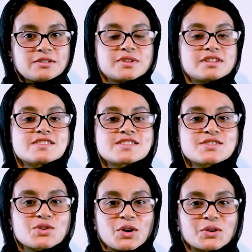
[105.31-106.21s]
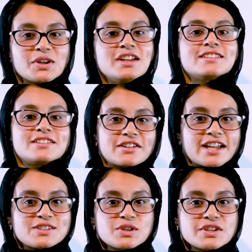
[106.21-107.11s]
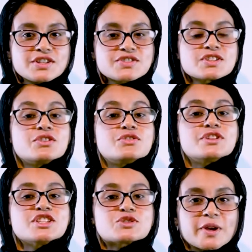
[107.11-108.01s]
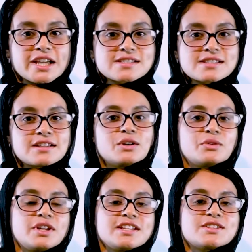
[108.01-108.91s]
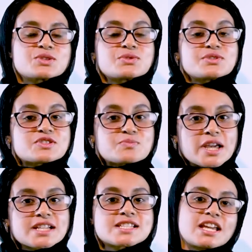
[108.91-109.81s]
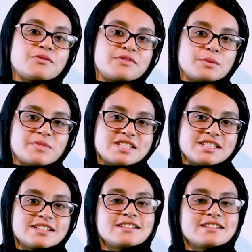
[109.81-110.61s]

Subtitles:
but this is wrong. The right one is respect. We need to respect everybody.